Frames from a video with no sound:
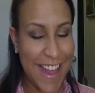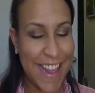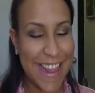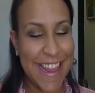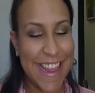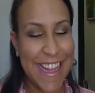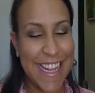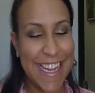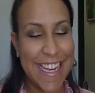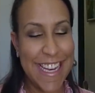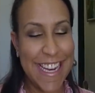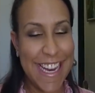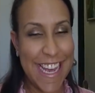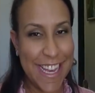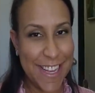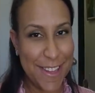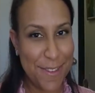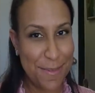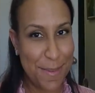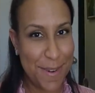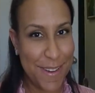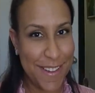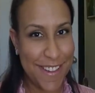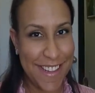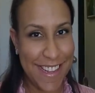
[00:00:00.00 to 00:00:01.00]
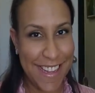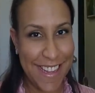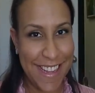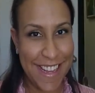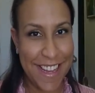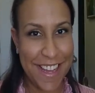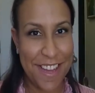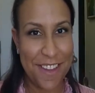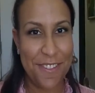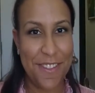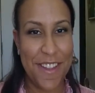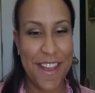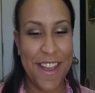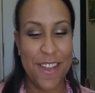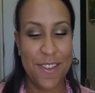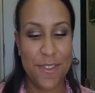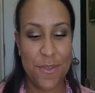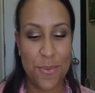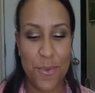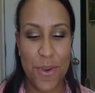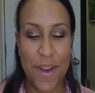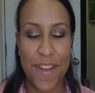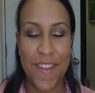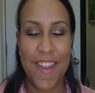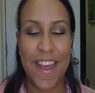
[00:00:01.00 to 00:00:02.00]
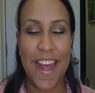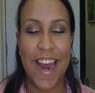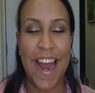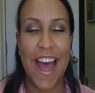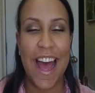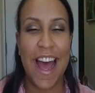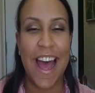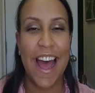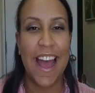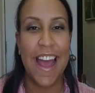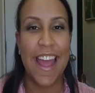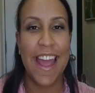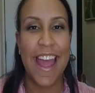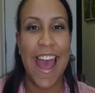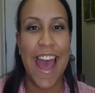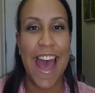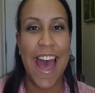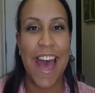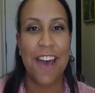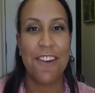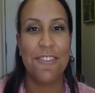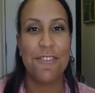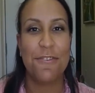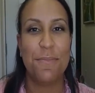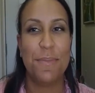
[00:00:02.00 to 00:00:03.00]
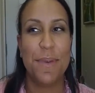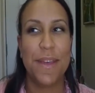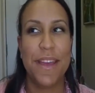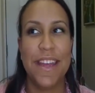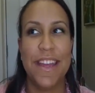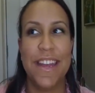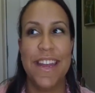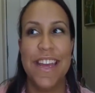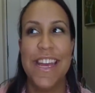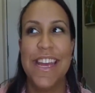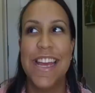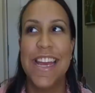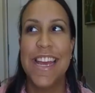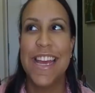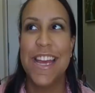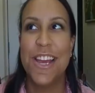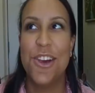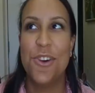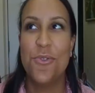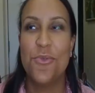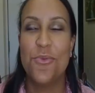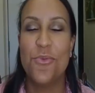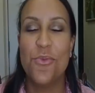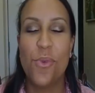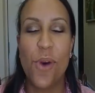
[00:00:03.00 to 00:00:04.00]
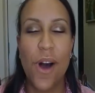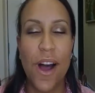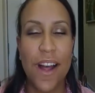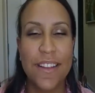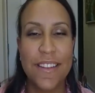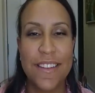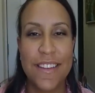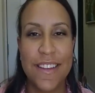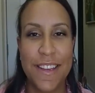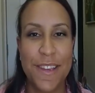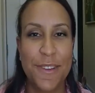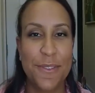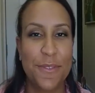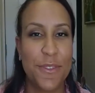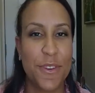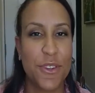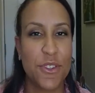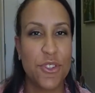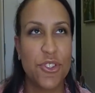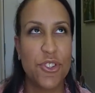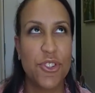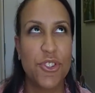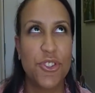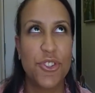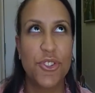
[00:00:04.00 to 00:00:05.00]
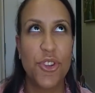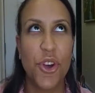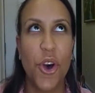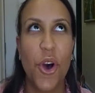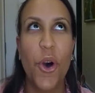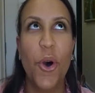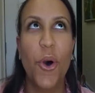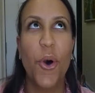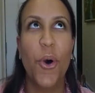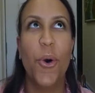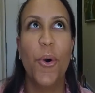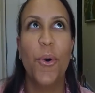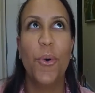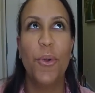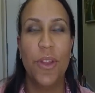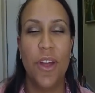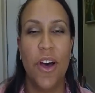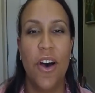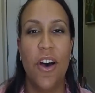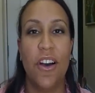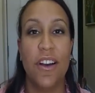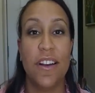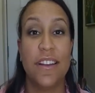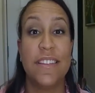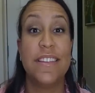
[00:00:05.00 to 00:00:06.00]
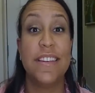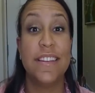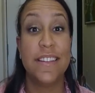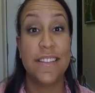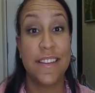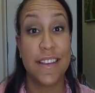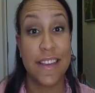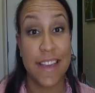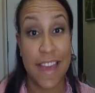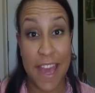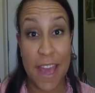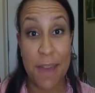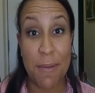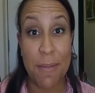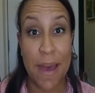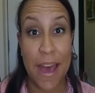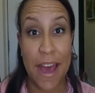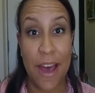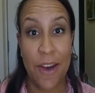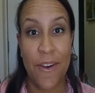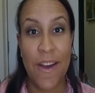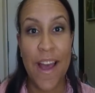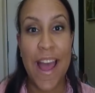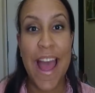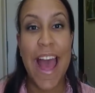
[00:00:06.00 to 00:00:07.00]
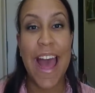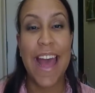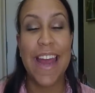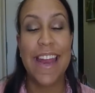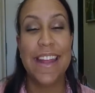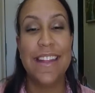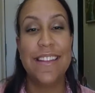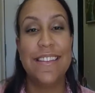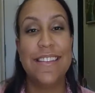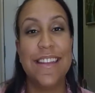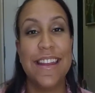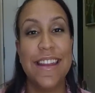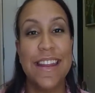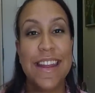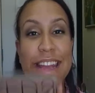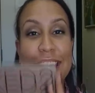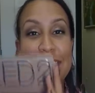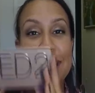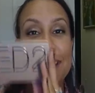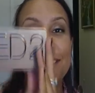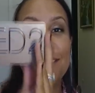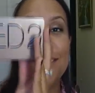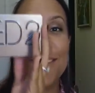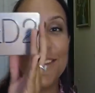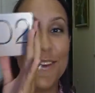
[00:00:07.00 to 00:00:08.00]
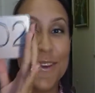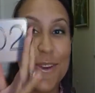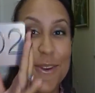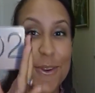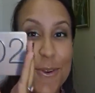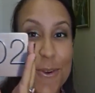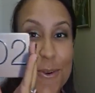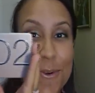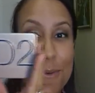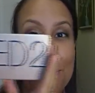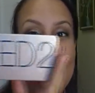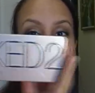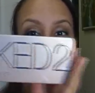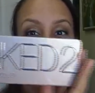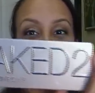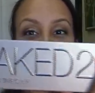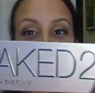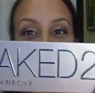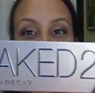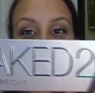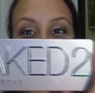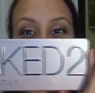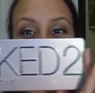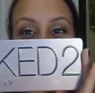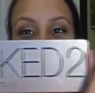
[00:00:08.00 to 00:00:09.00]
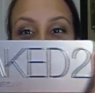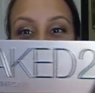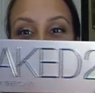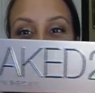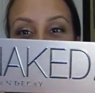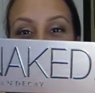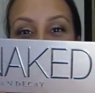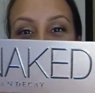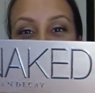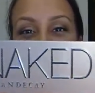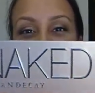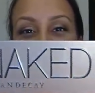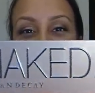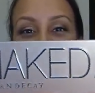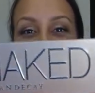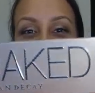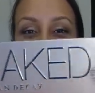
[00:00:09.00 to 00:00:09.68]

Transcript: And the next birthday gift is one that I have been wanting for so long since it came out. And it's the Naked 2 palette.